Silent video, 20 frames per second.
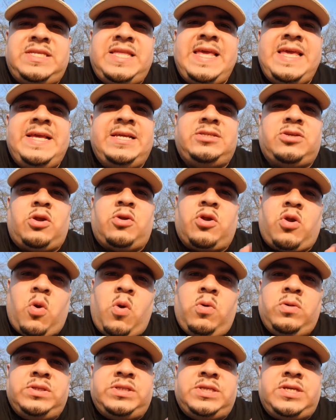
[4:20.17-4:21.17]
things are
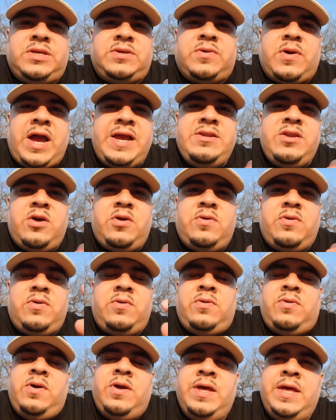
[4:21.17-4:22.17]
gold to you. I
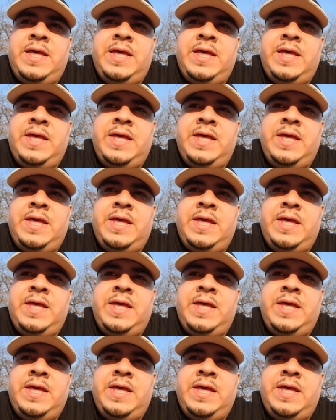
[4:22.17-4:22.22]
know